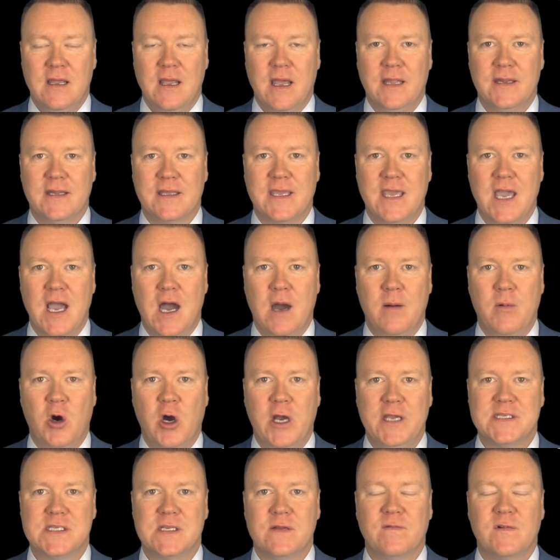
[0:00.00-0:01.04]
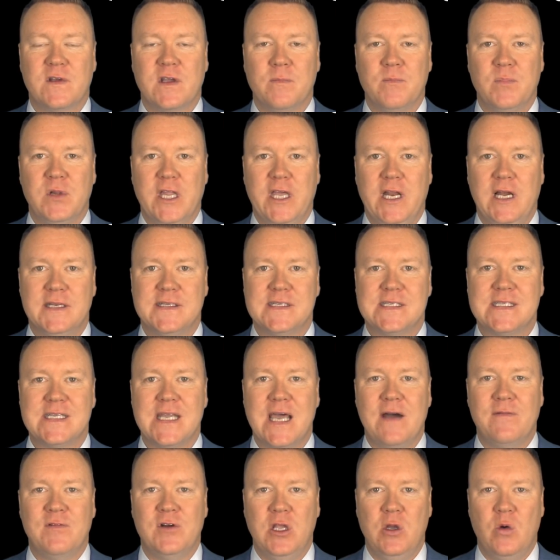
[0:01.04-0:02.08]
And the Cowboys have completed
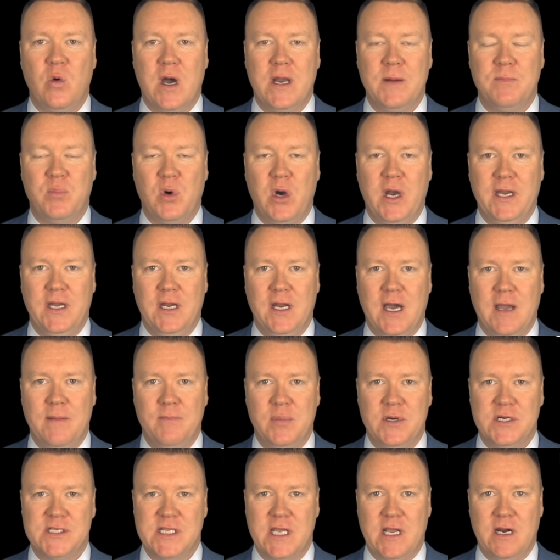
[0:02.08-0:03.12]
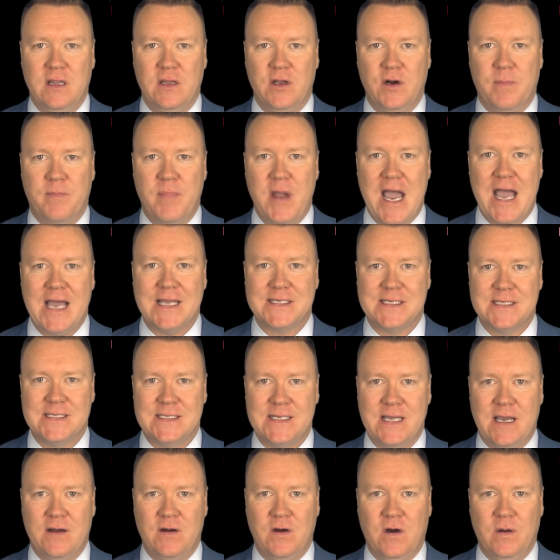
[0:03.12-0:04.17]
seventy-one point nine percent of their passes
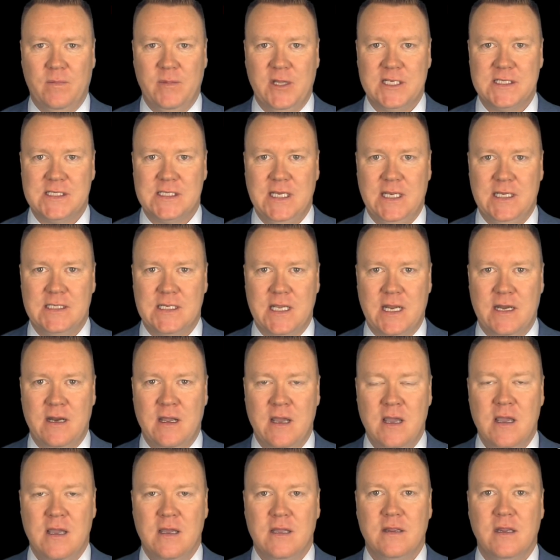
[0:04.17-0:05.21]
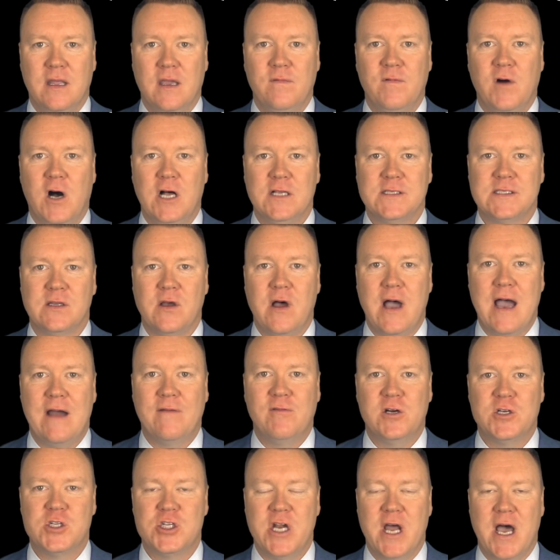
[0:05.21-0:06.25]
at home this season, and they've also
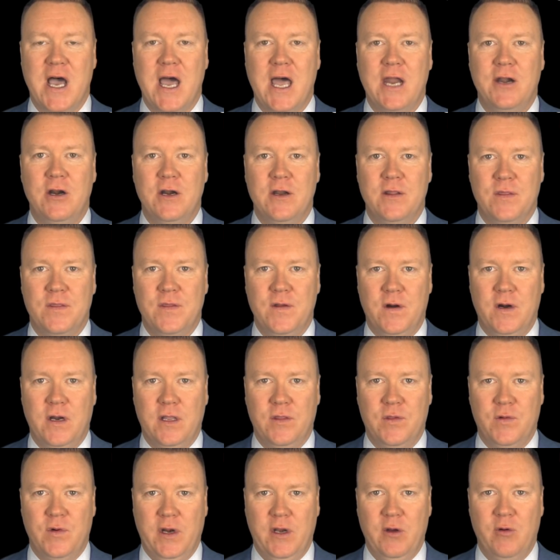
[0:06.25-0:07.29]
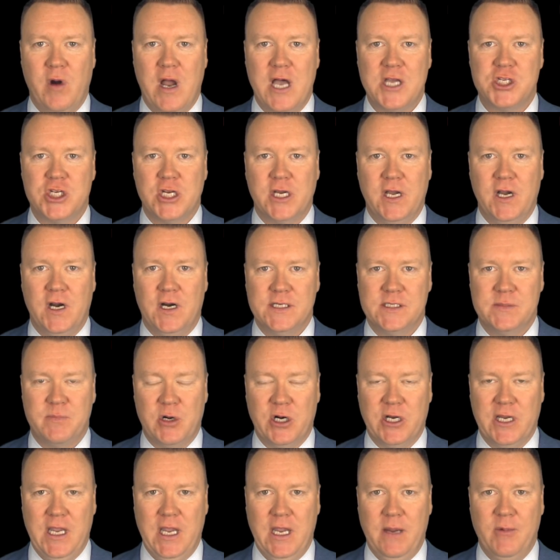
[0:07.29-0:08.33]
averaged one hundred thirty-three rushing yards
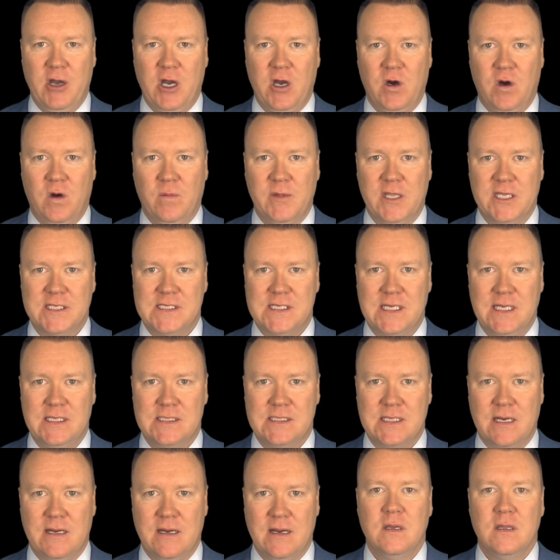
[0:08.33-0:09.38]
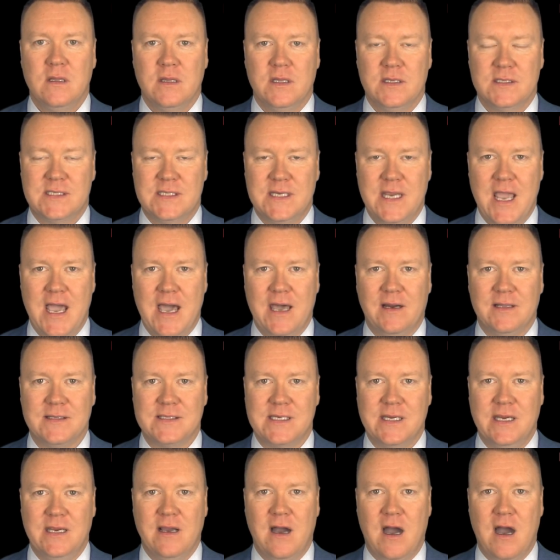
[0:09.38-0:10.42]
per game at home this season. The Seattle
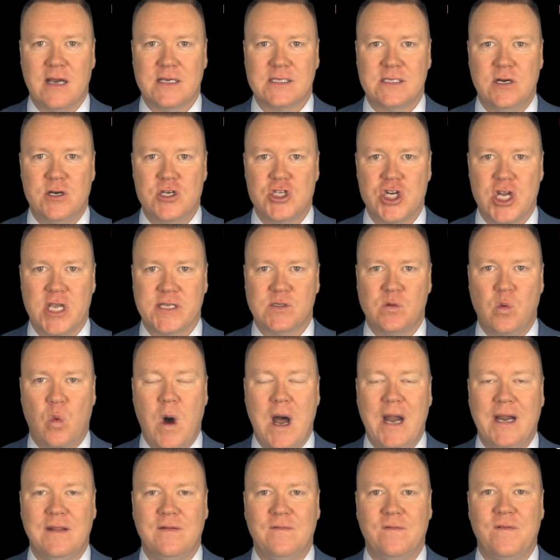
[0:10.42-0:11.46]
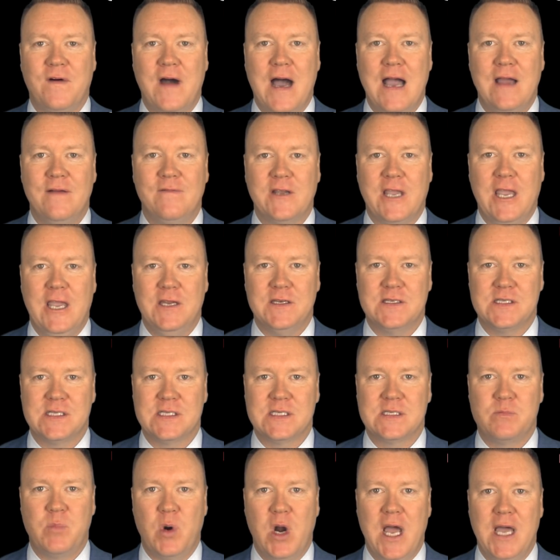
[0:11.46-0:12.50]
Seahawks are just one and five against the
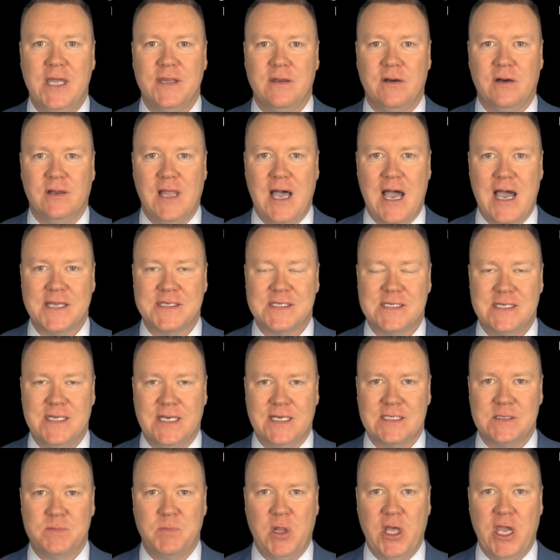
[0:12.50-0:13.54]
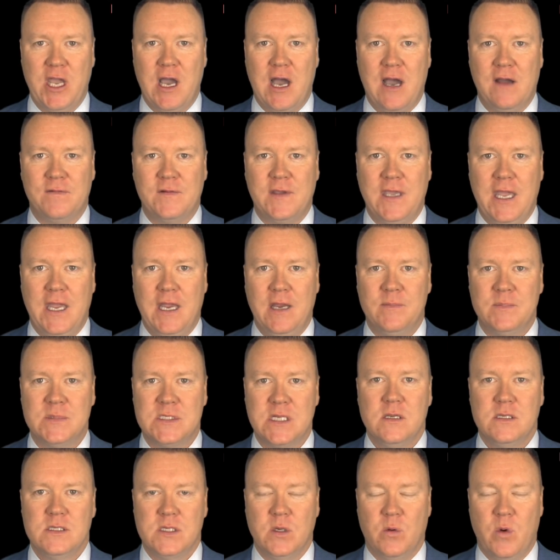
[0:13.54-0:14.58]
spread in their last six playoff
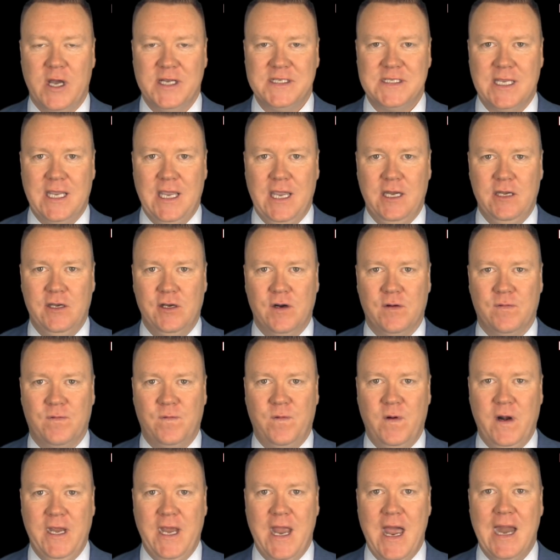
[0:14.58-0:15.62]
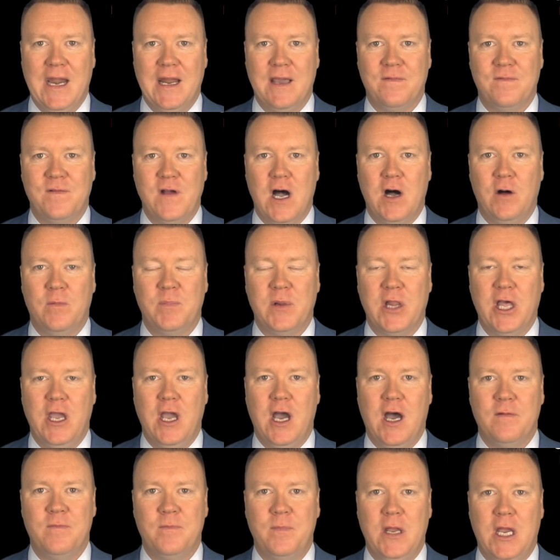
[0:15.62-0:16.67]
games. So once again, your free N F L
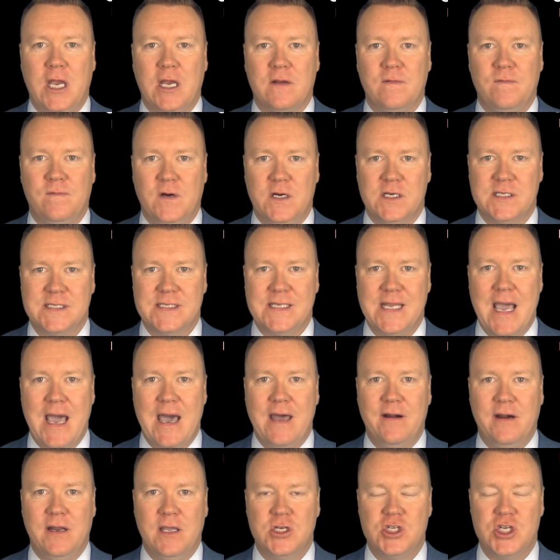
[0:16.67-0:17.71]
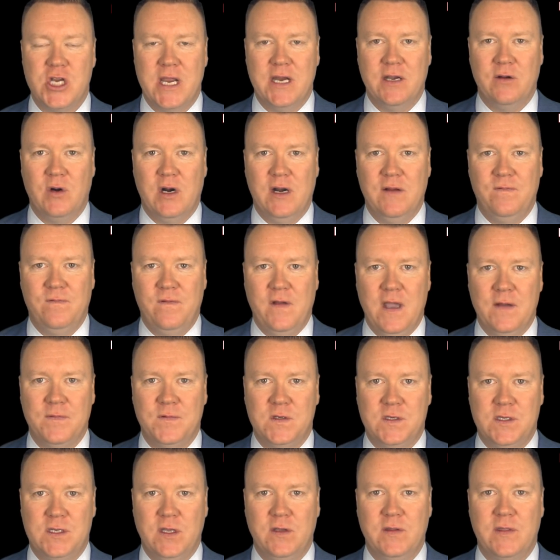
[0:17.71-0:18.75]
playoff pick for Saturday, January
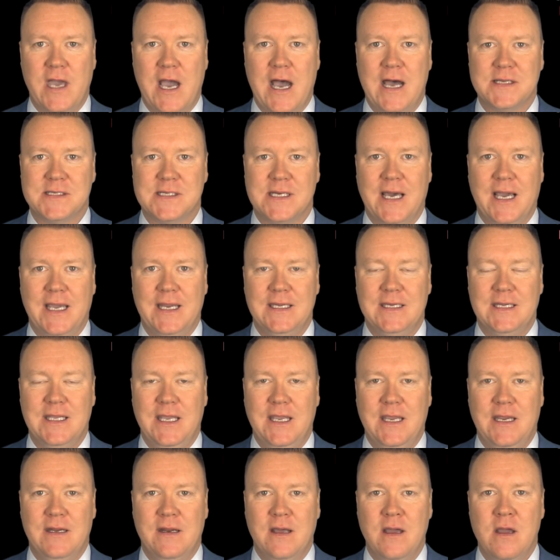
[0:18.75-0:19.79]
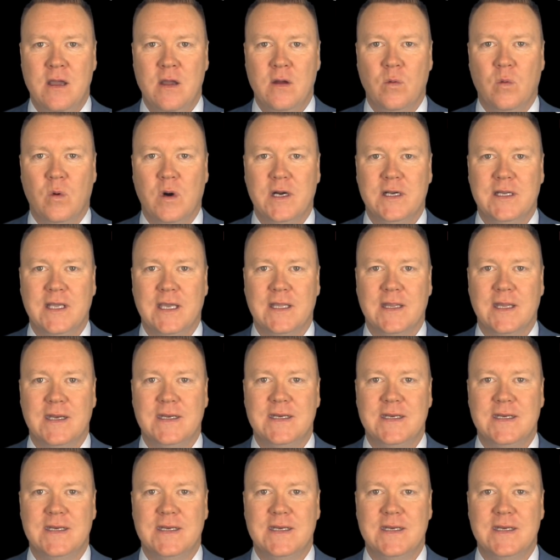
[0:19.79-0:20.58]
fifth, two thousand nineteen. We're taking the